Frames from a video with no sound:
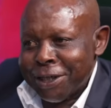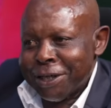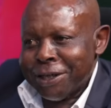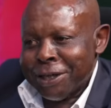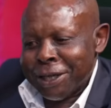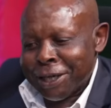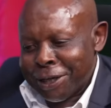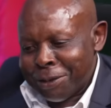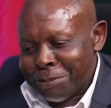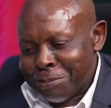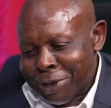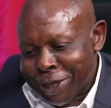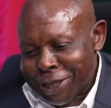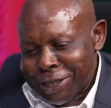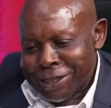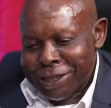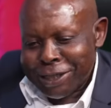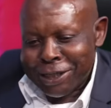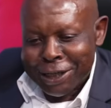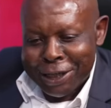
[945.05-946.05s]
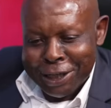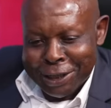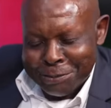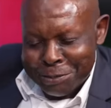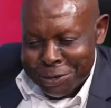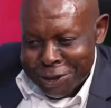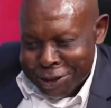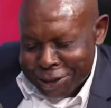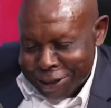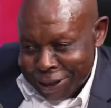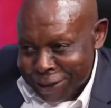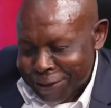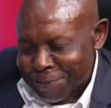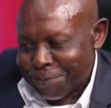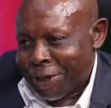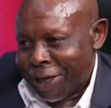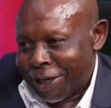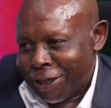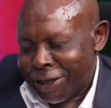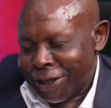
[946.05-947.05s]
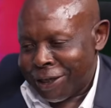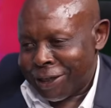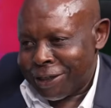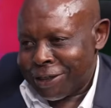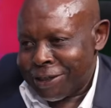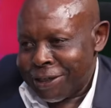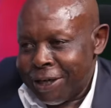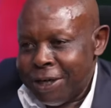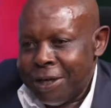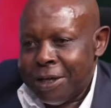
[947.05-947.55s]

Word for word: that a person can be suspended